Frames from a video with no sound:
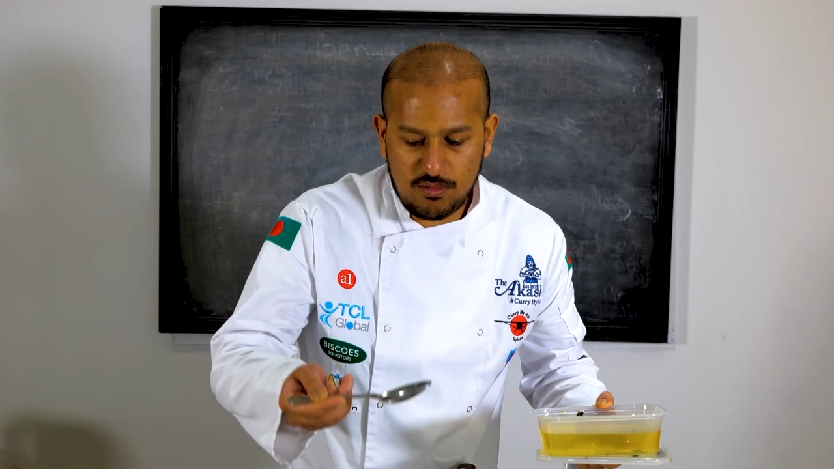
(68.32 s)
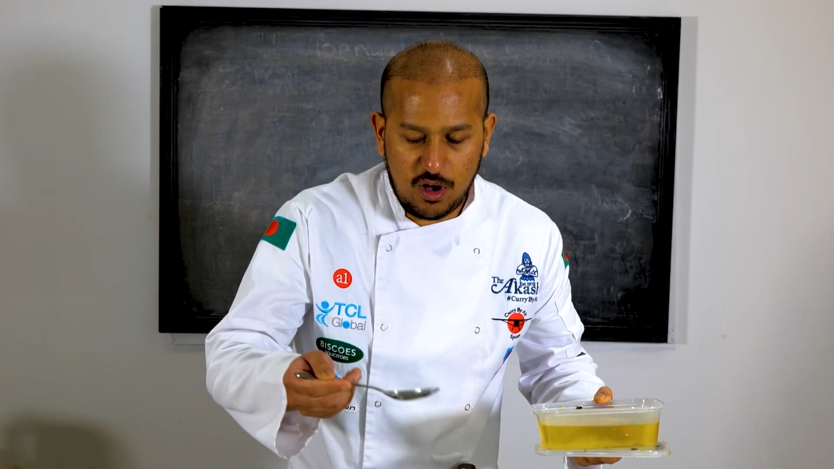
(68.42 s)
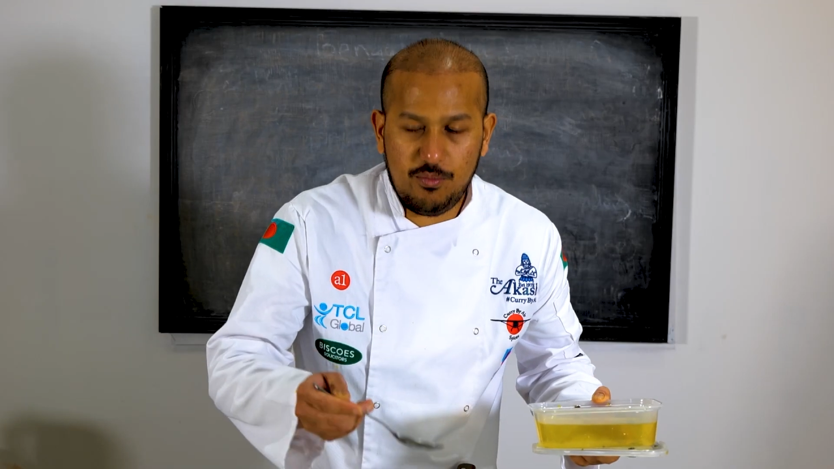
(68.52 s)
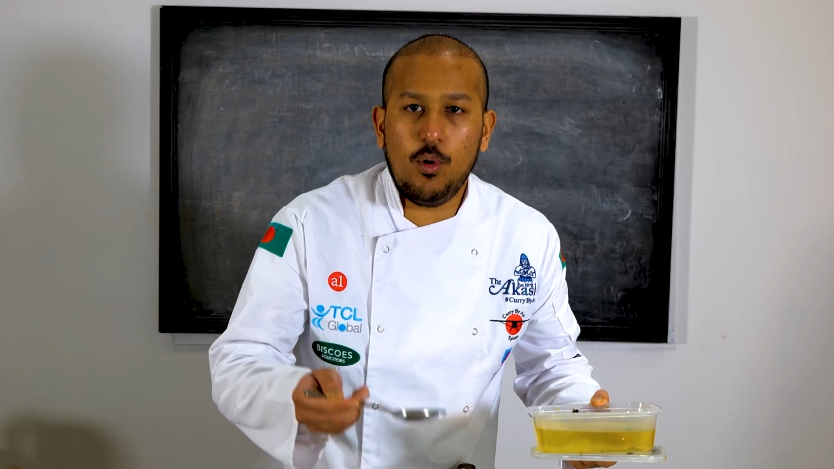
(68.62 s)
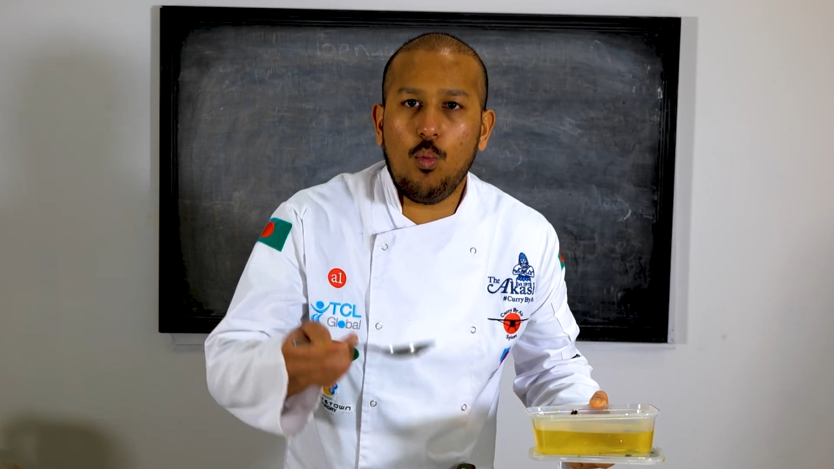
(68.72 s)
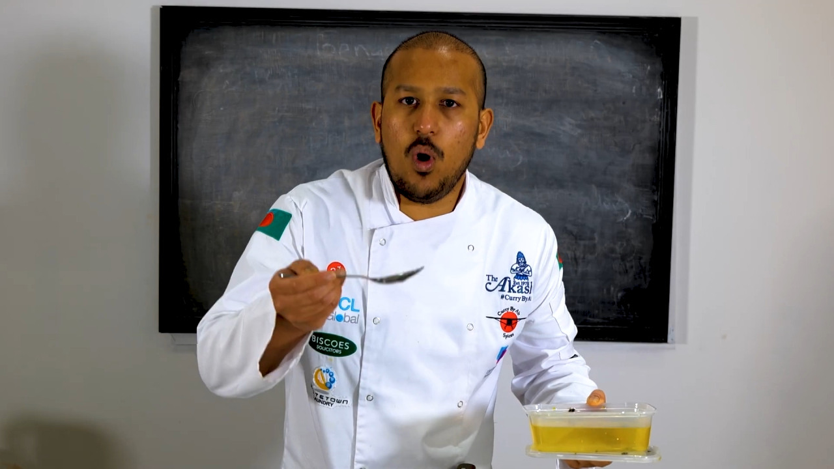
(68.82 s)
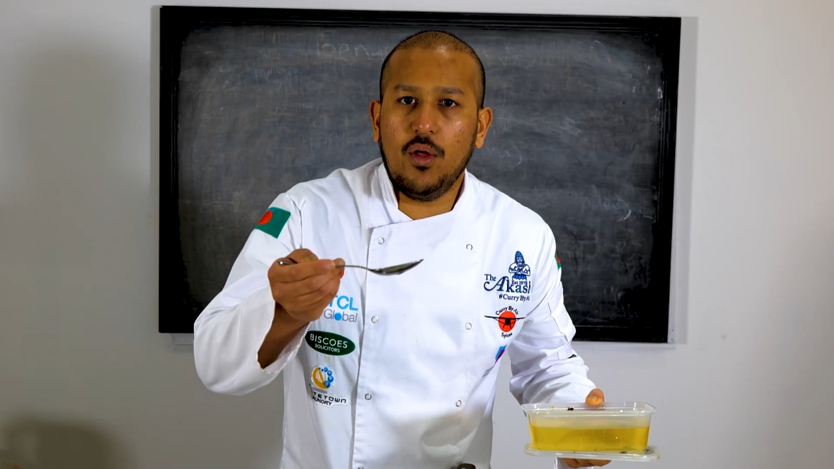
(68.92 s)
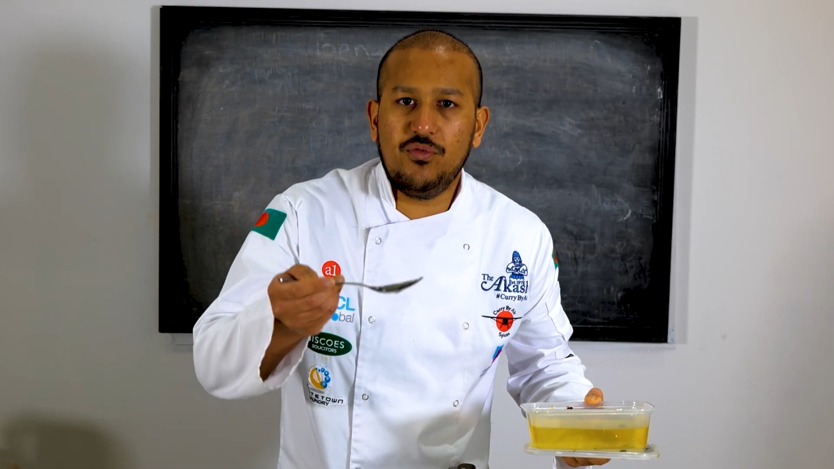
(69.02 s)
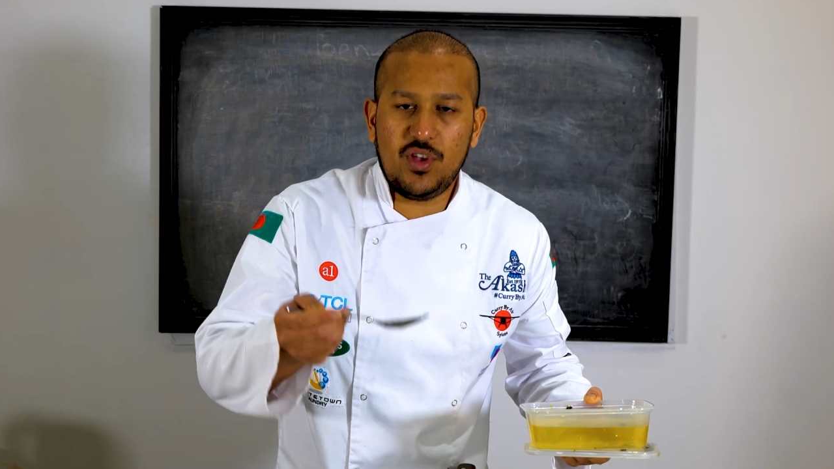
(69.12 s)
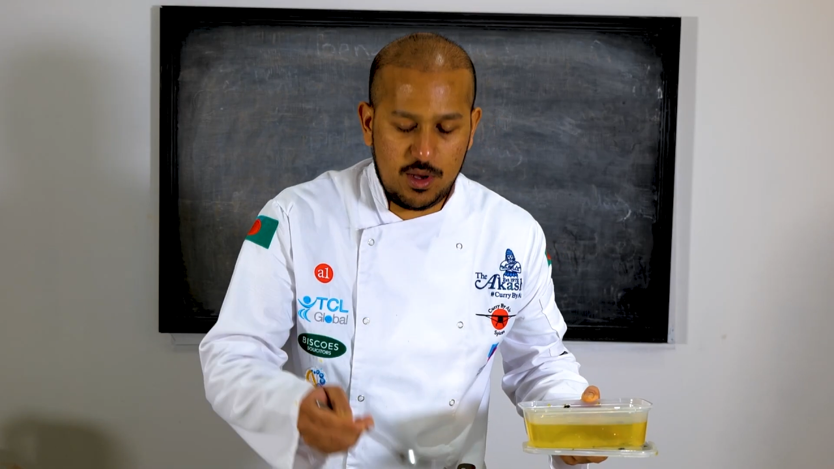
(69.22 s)
I'll put
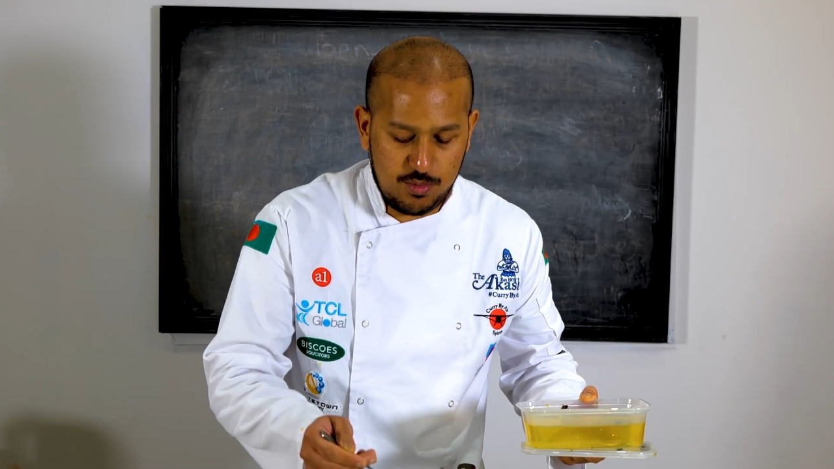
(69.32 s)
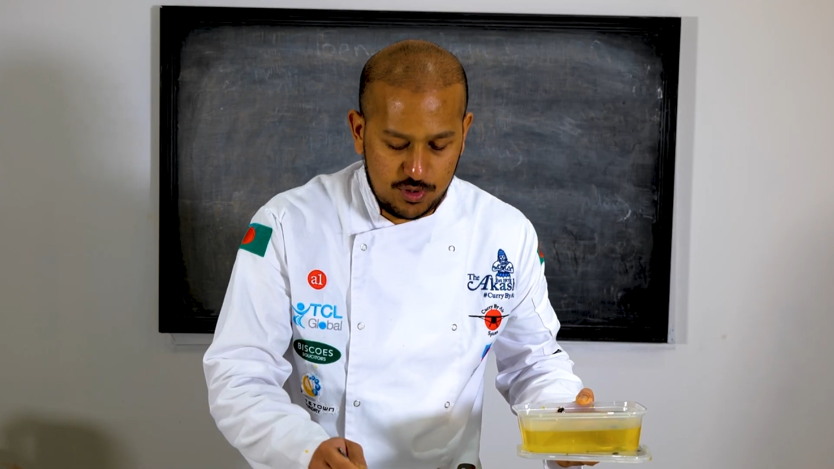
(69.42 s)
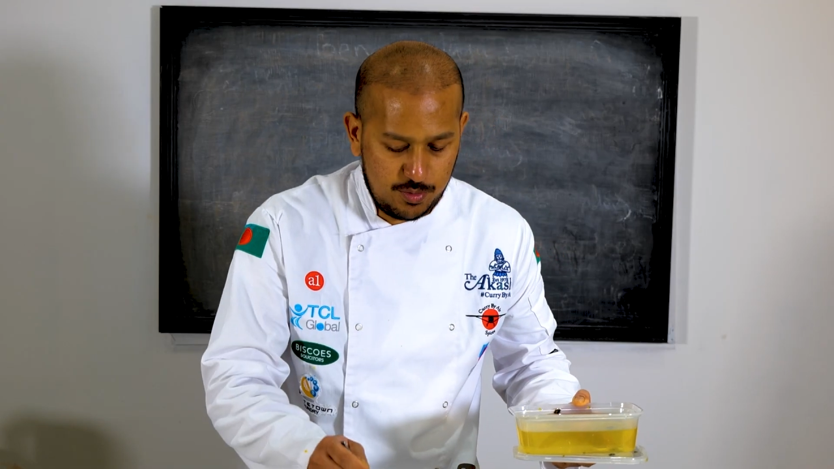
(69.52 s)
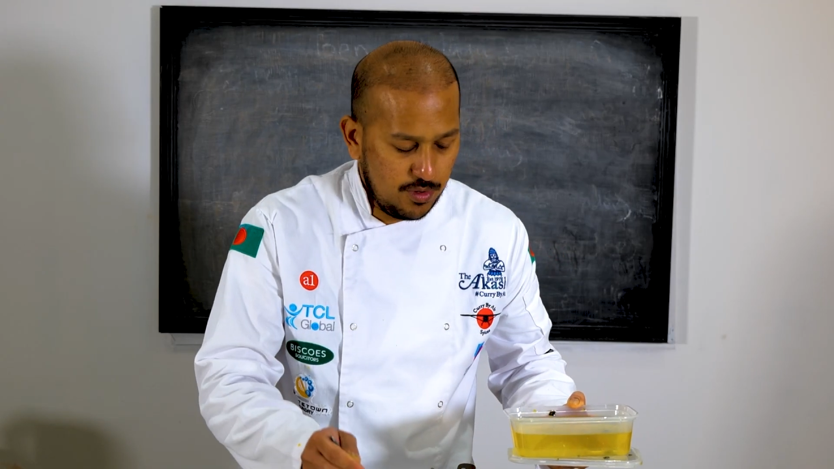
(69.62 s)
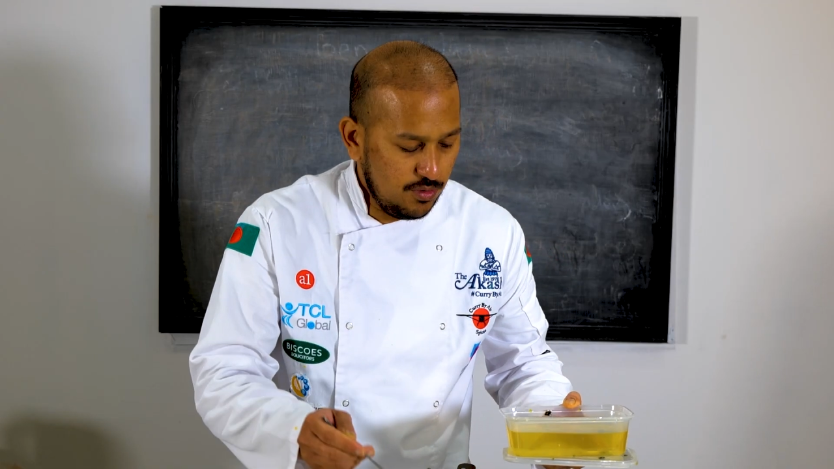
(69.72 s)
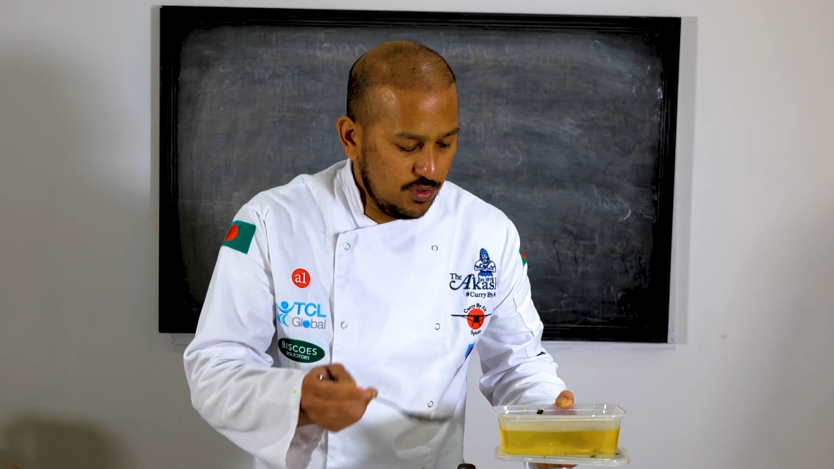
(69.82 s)
1 tablespoon,